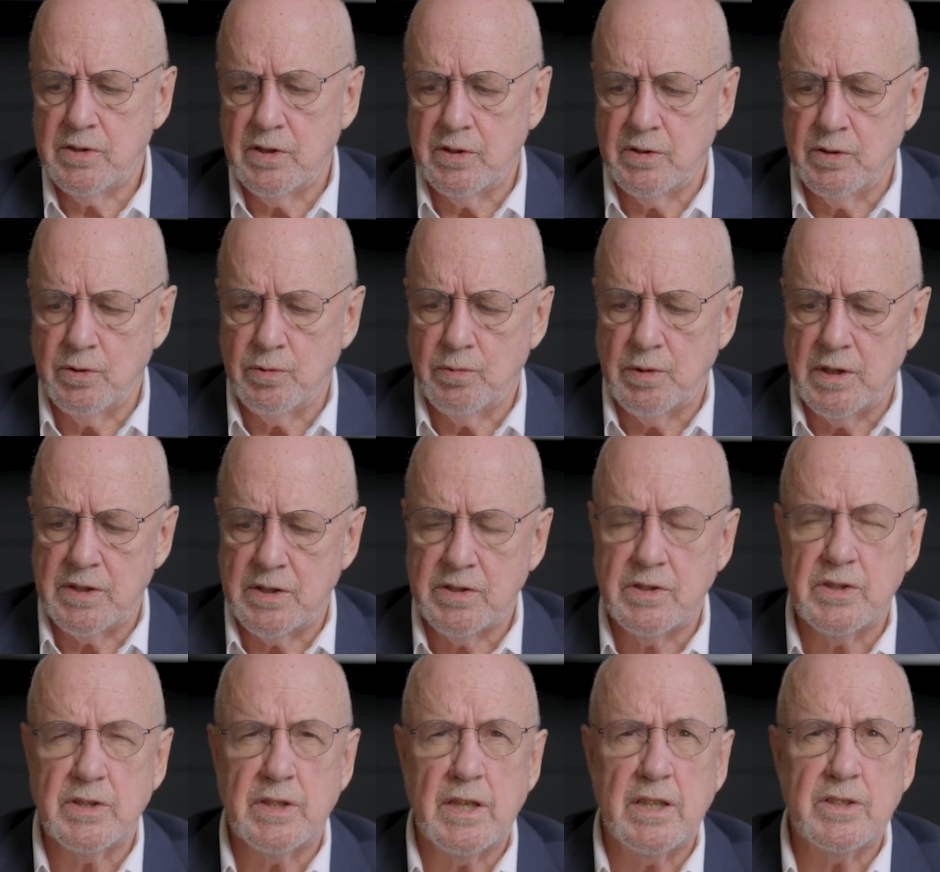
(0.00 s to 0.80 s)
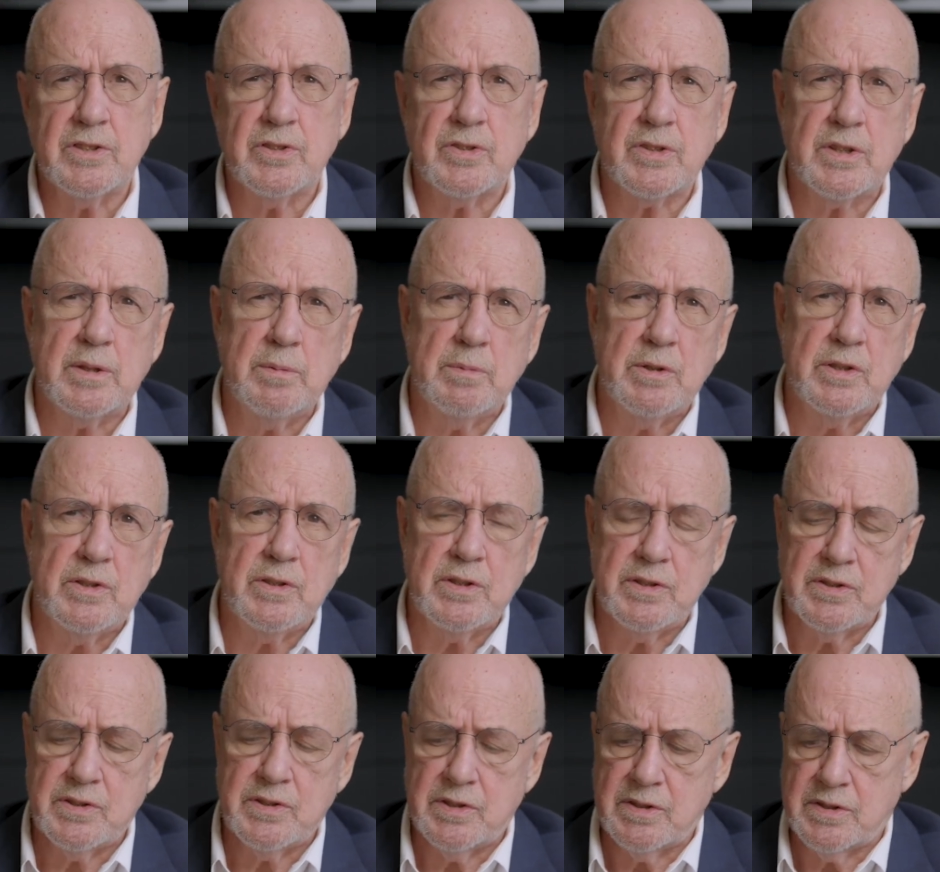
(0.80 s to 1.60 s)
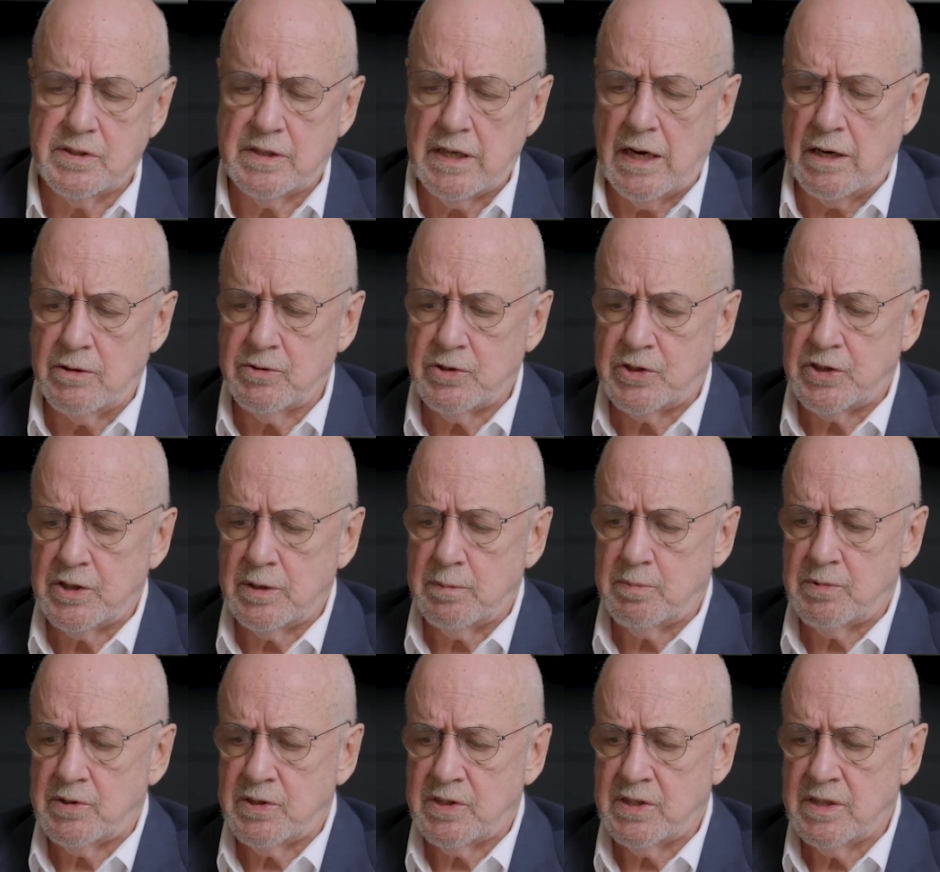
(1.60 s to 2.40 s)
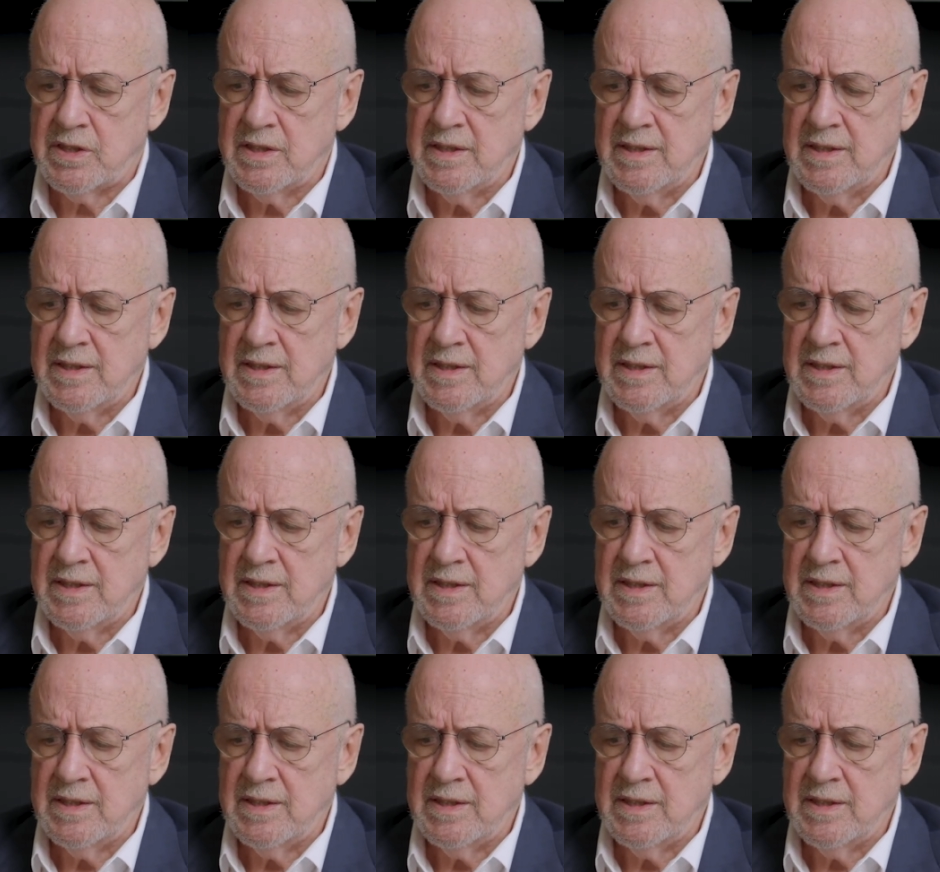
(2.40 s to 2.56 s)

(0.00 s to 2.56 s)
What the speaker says: the new residential communities and townships,